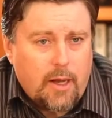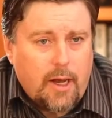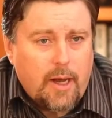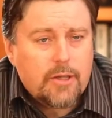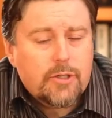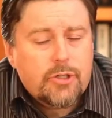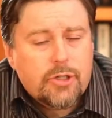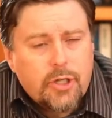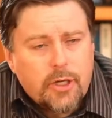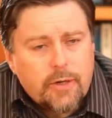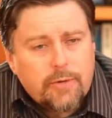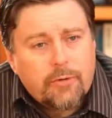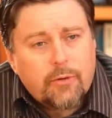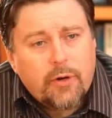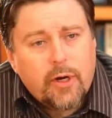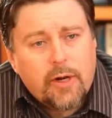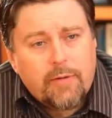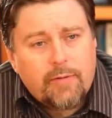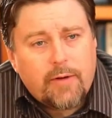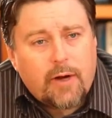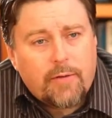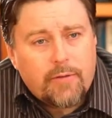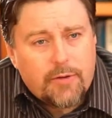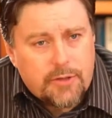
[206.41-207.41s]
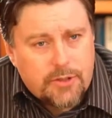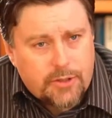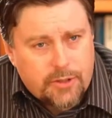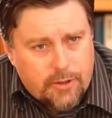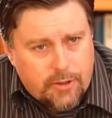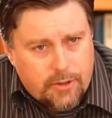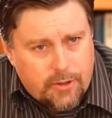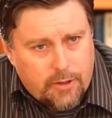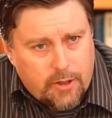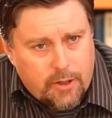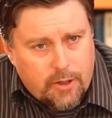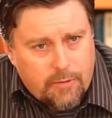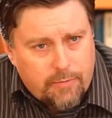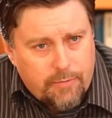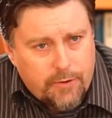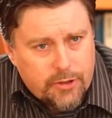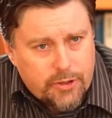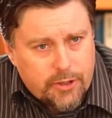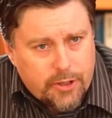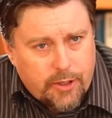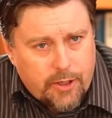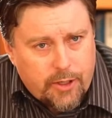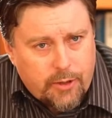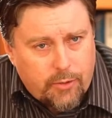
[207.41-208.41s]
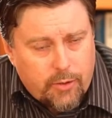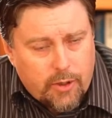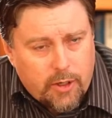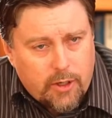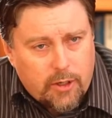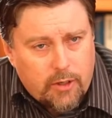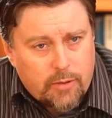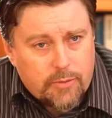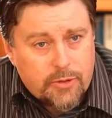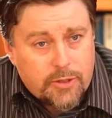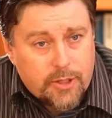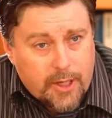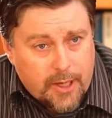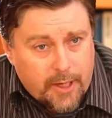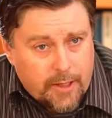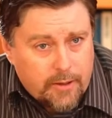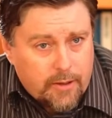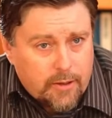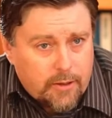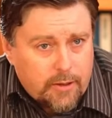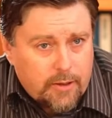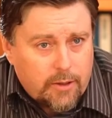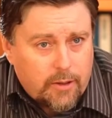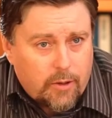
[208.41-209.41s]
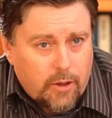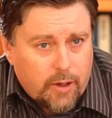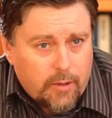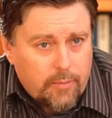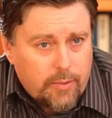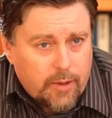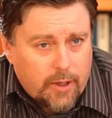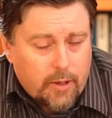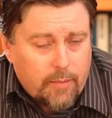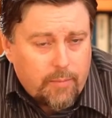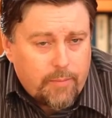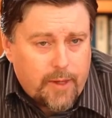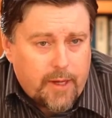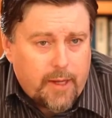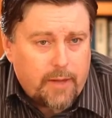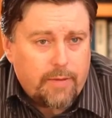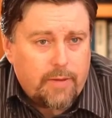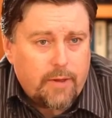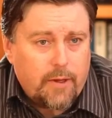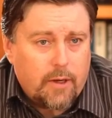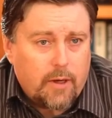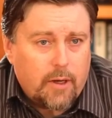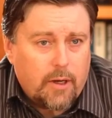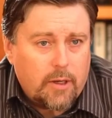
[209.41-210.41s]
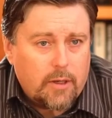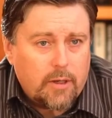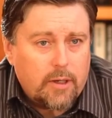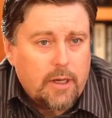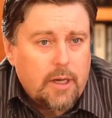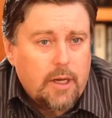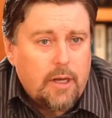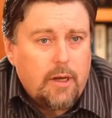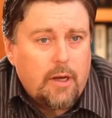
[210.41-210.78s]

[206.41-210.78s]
As Chief Creative Officer of Visionary Realms and on Pantheon,